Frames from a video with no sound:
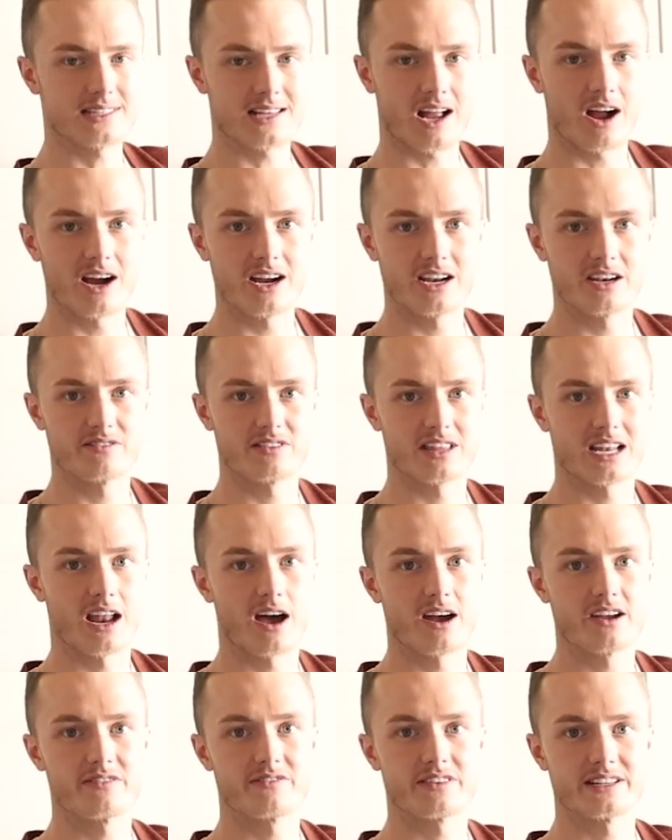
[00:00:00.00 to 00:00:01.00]
style of the
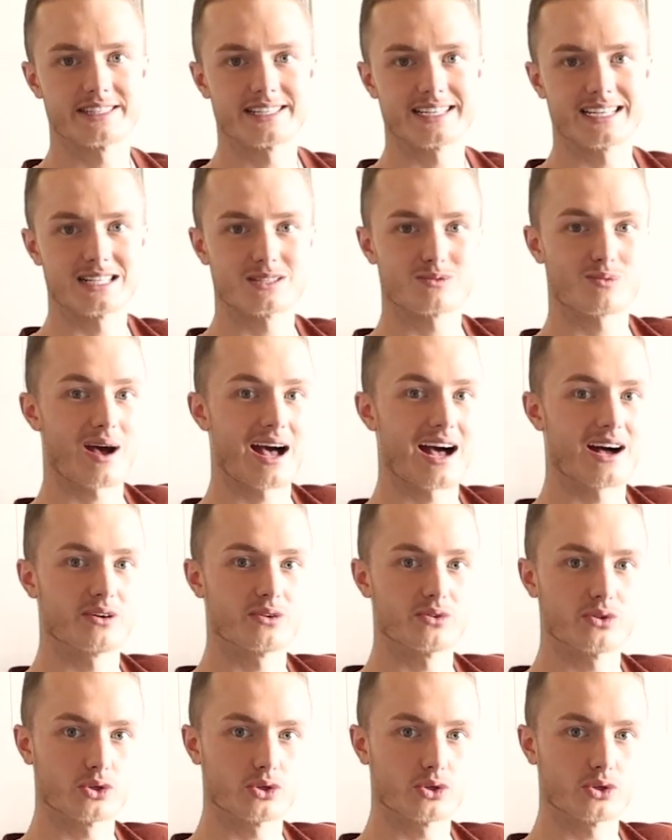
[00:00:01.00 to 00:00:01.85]
light fitting as well,